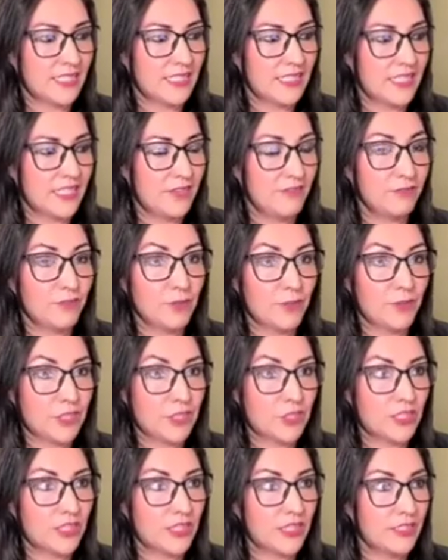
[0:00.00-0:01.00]

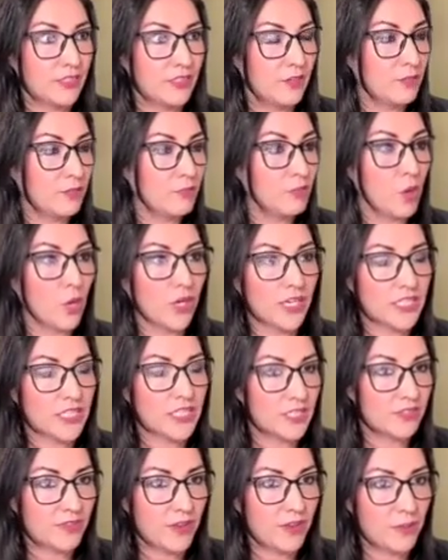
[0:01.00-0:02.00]
information, market to
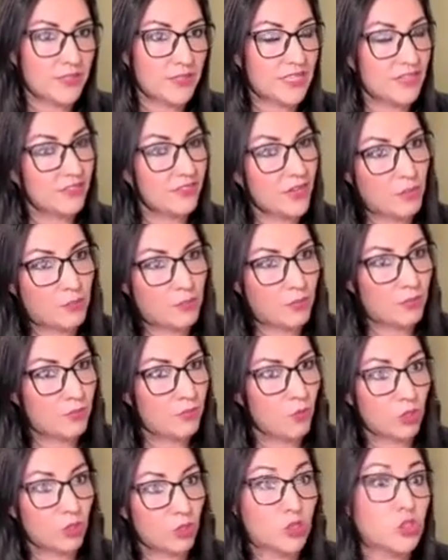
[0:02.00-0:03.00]
the families that have come
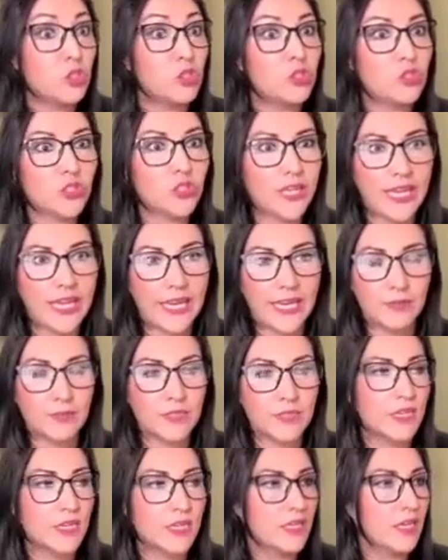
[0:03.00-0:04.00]
before, junior camps,
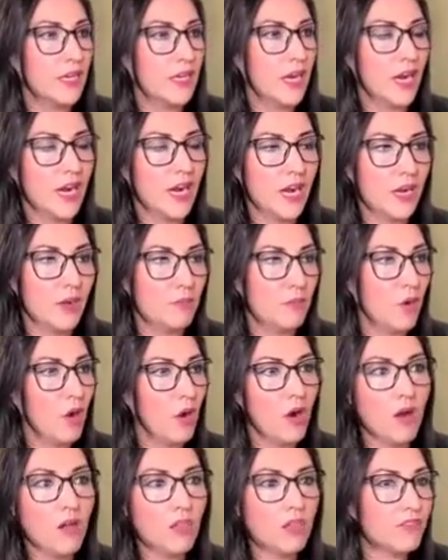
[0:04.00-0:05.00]

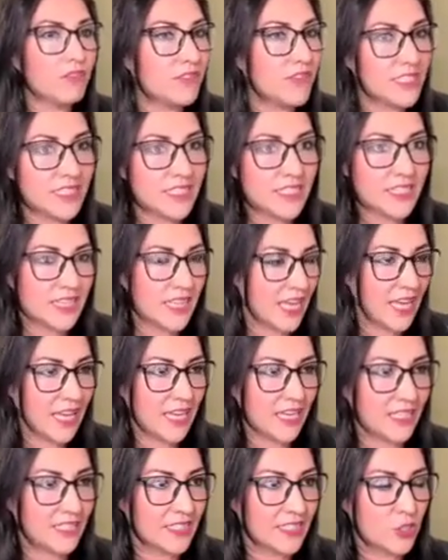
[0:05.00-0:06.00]
all of these
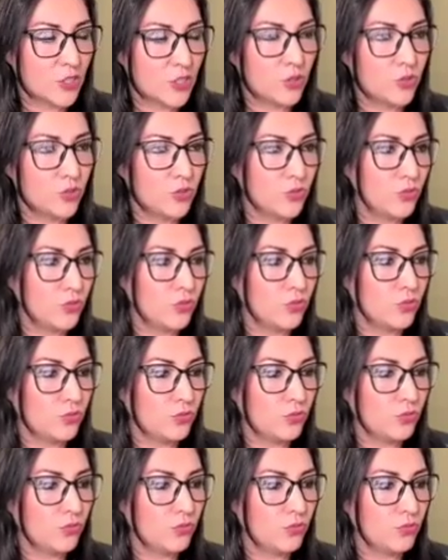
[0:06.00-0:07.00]
things to
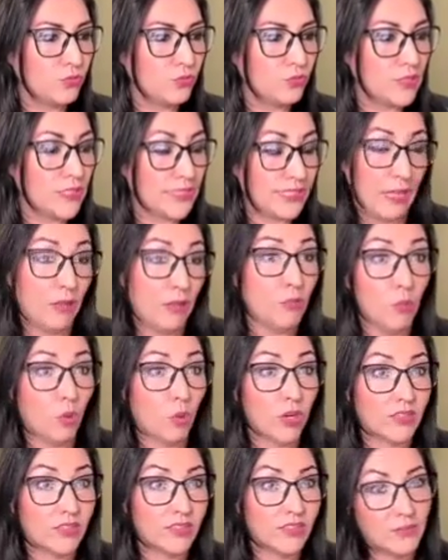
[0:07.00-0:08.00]
sell
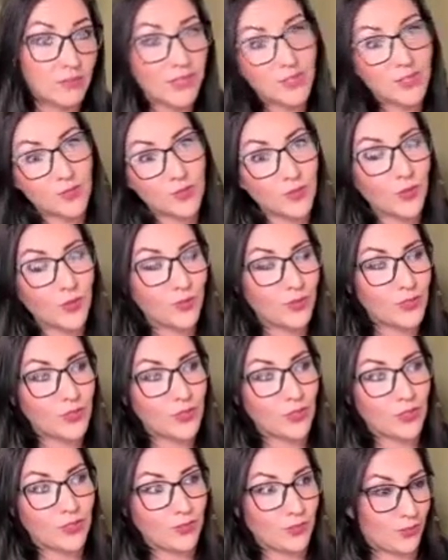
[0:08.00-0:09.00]
more. I mean, that's really what
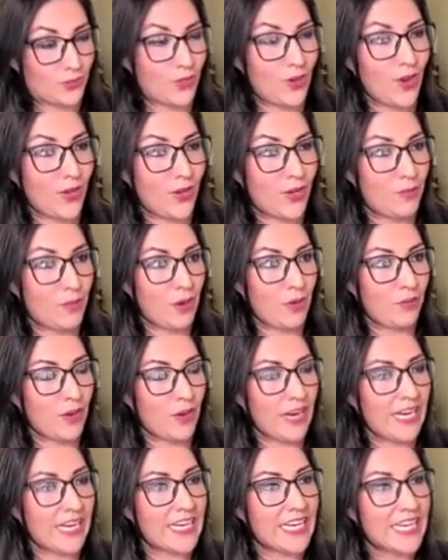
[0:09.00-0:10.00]
you're talking about,
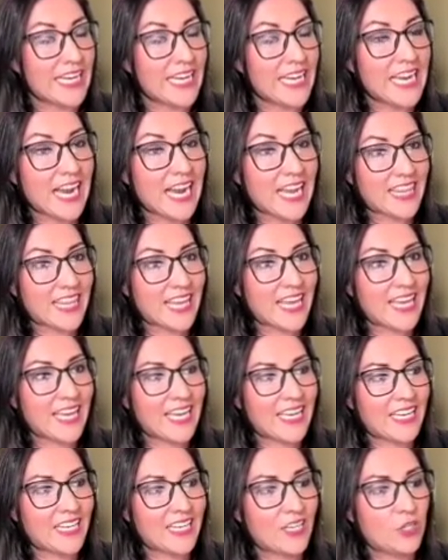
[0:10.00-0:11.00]
right? And
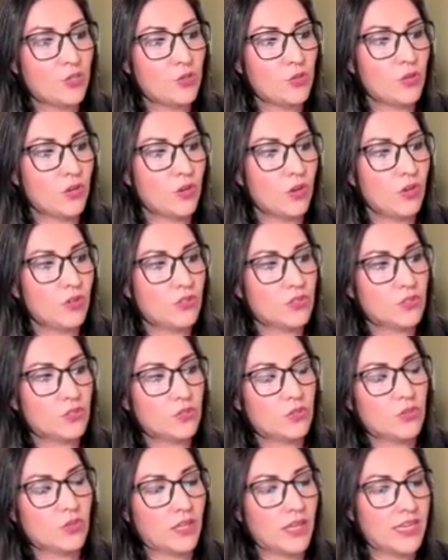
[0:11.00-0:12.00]
then you can also
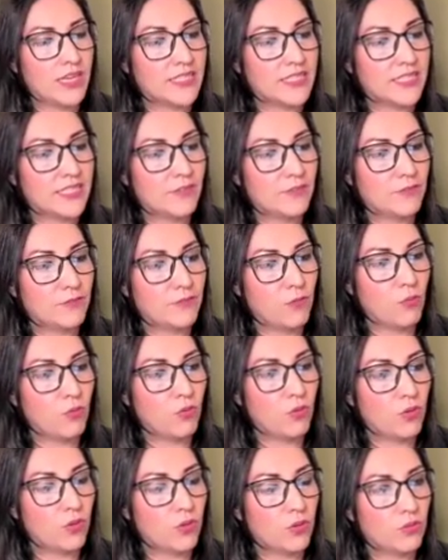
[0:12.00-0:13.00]
utilize it
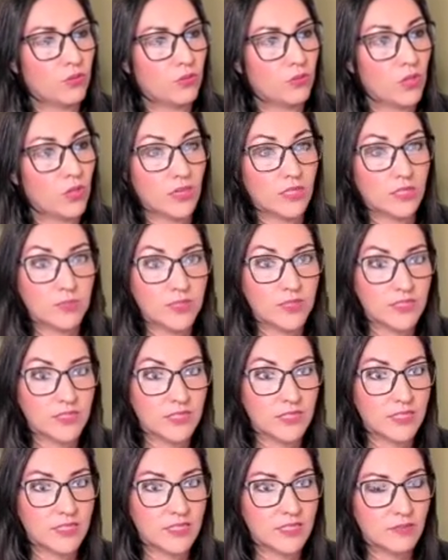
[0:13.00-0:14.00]
for lost
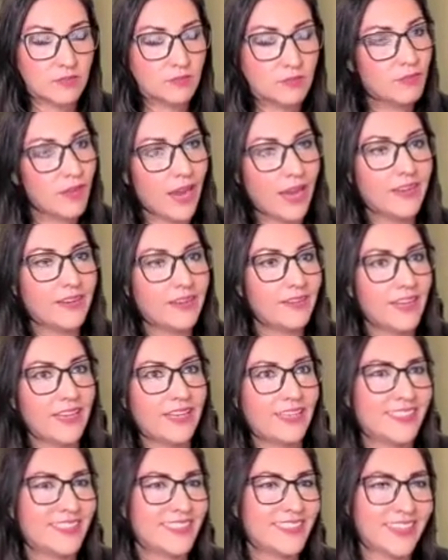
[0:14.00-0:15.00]
business. And
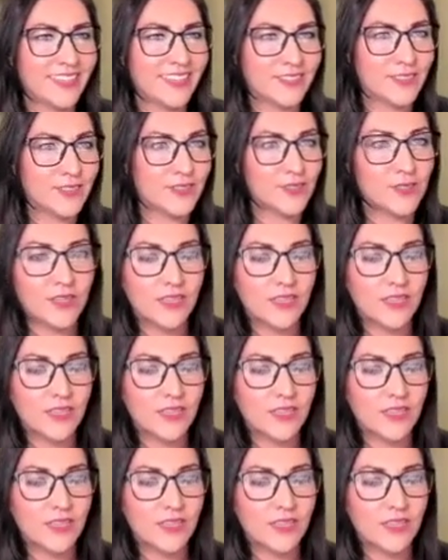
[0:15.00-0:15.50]
in sales,